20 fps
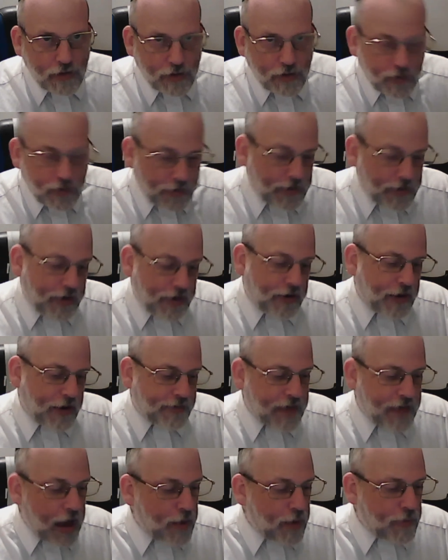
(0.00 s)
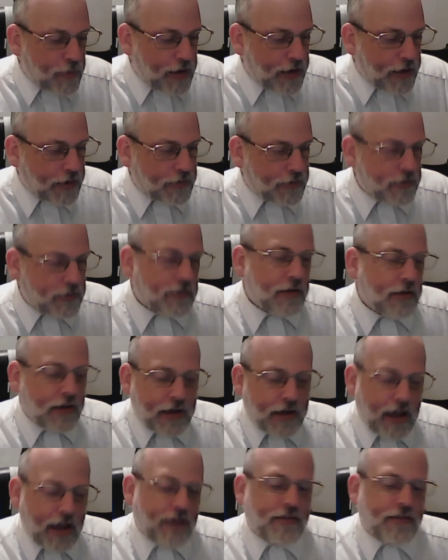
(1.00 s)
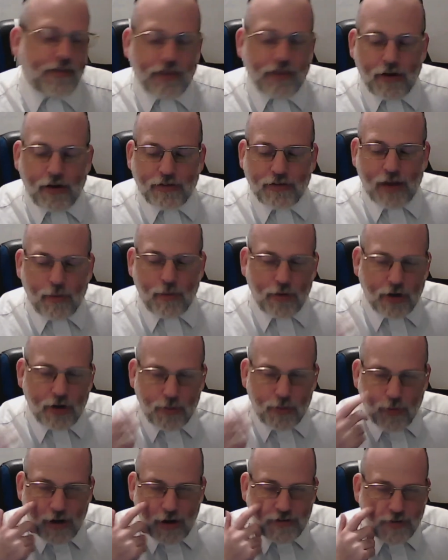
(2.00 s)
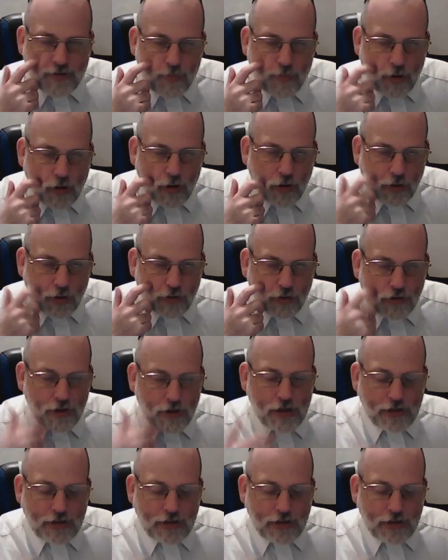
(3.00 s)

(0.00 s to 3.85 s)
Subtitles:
Now you gotta tell me, isn't there a Talmudic principle?